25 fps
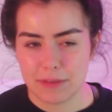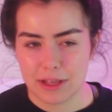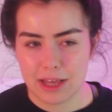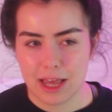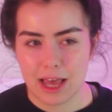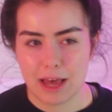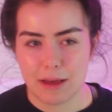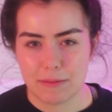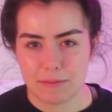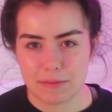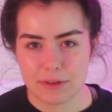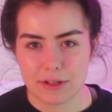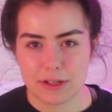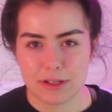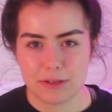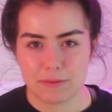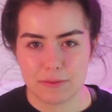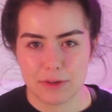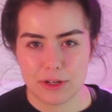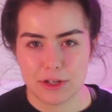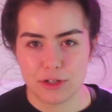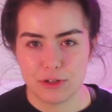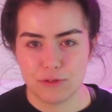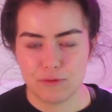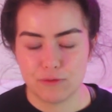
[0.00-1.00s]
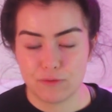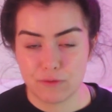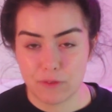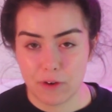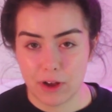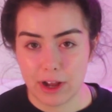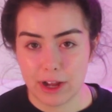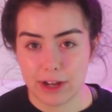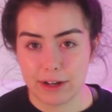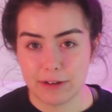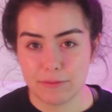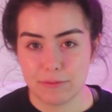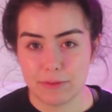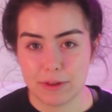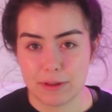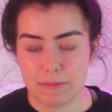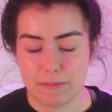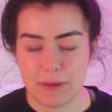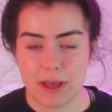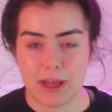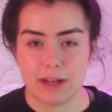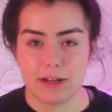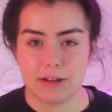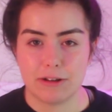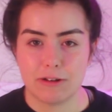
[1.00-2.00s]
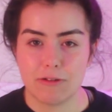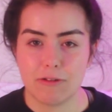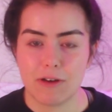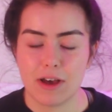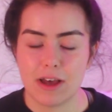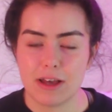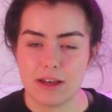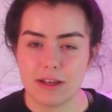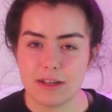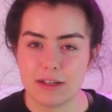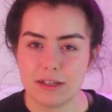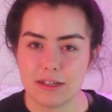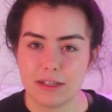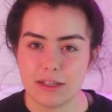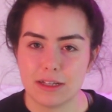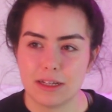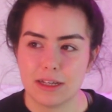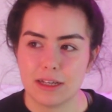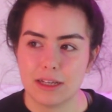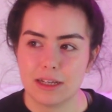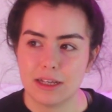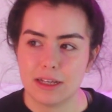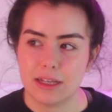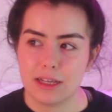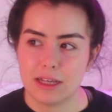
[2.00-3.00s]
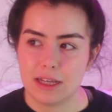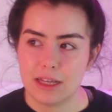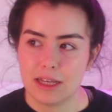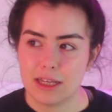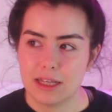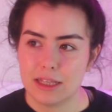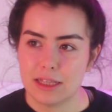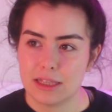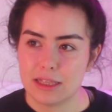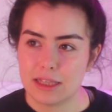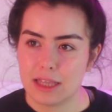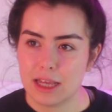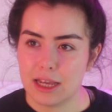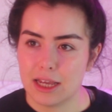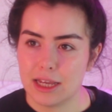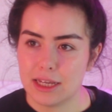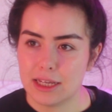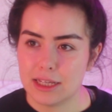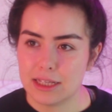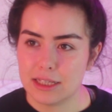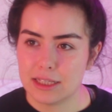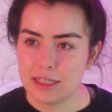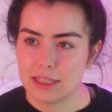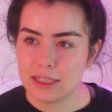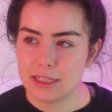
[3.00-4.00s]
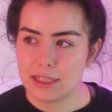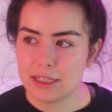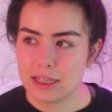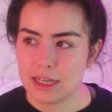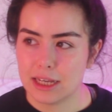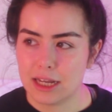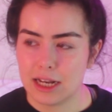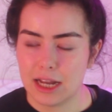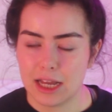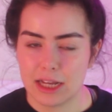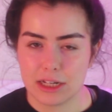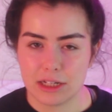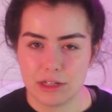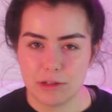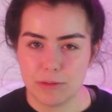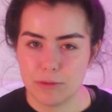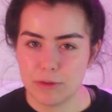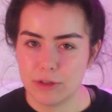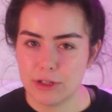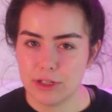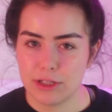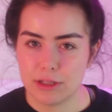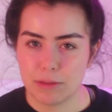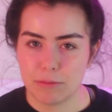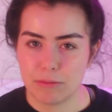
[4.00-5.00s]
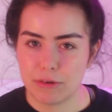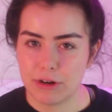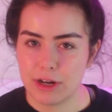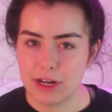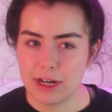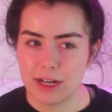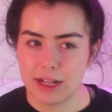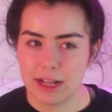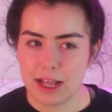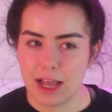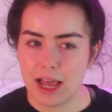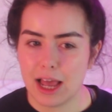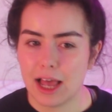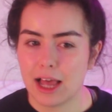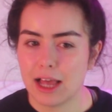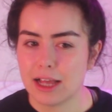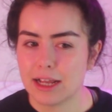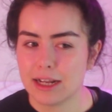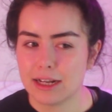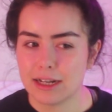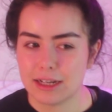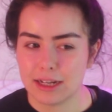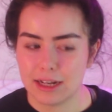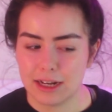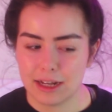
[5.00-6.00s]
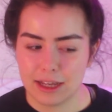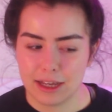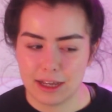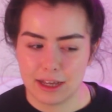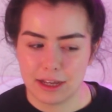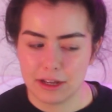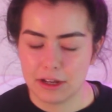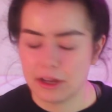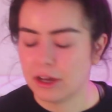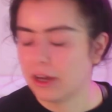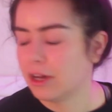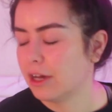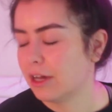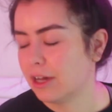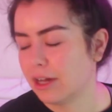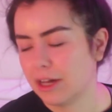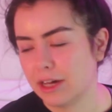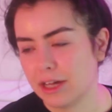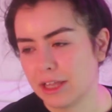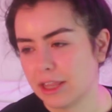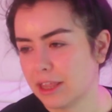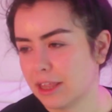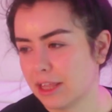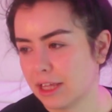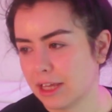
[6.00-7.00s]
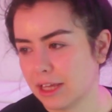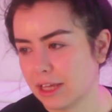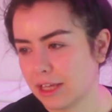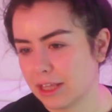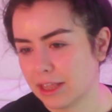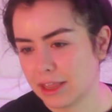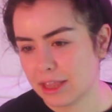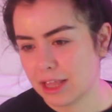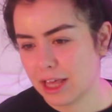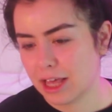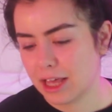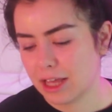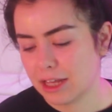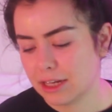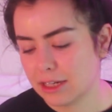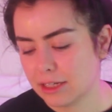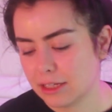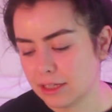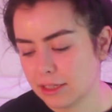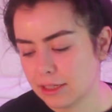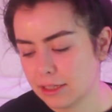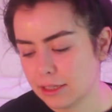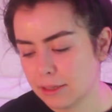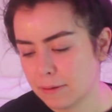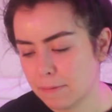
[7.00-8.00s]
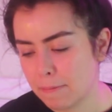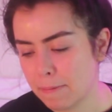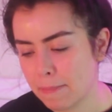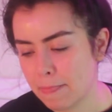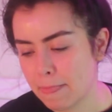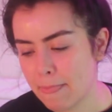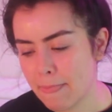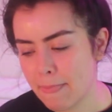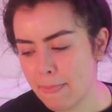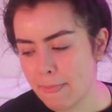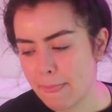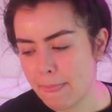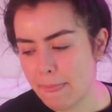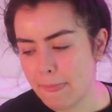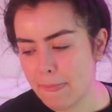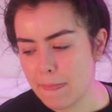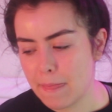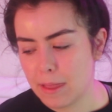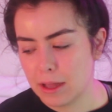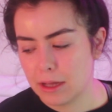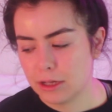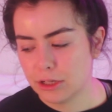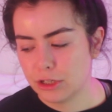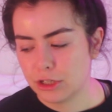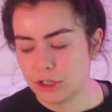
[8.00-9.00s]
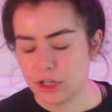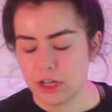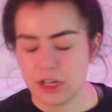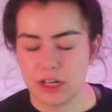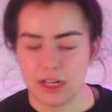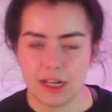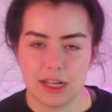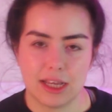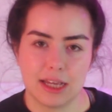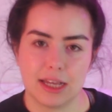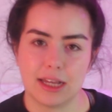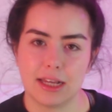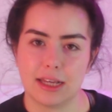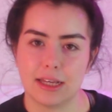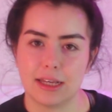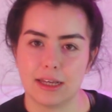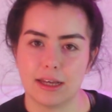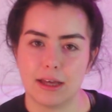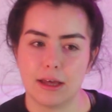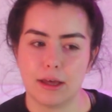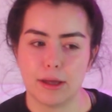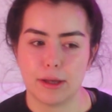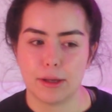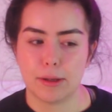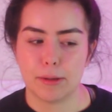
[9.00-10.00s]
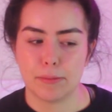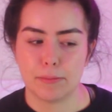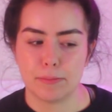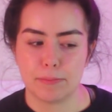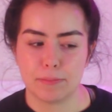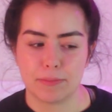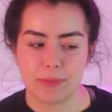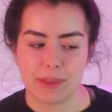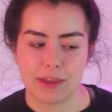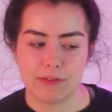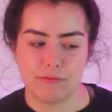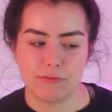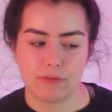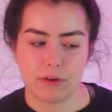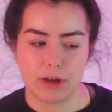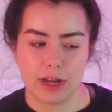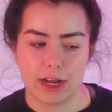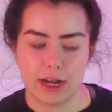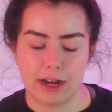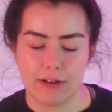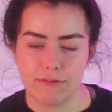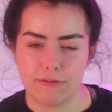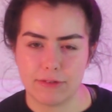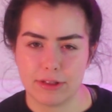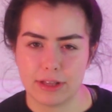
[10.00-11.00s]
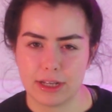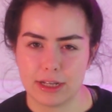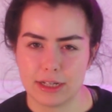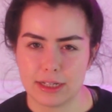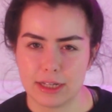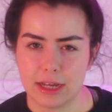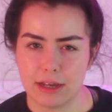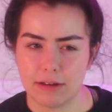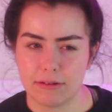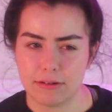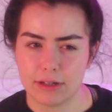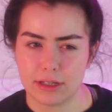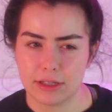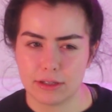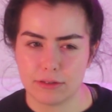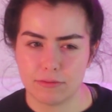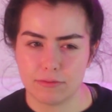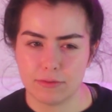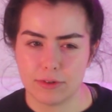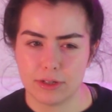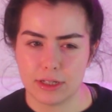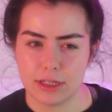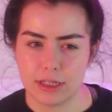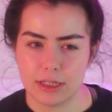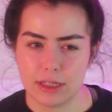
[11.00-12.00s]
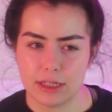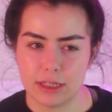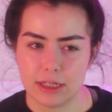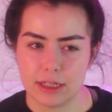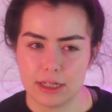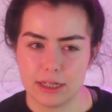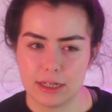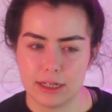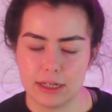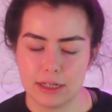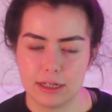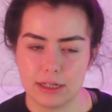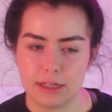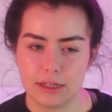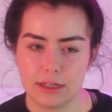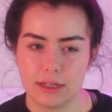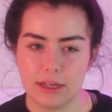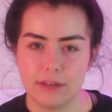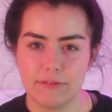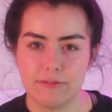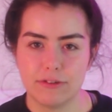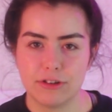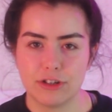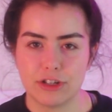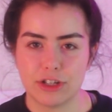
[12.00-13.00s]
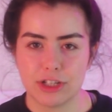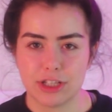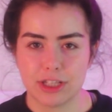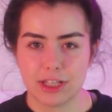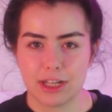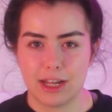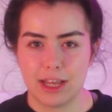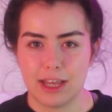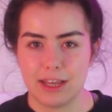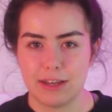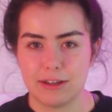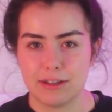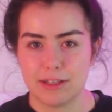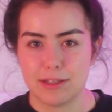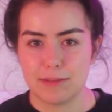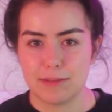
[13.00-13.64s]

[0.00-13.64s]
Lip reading: happens when you write with a pen in your hand. There's a connection between the brain and the hand, and I think that journaling and writing everything down is really, even just like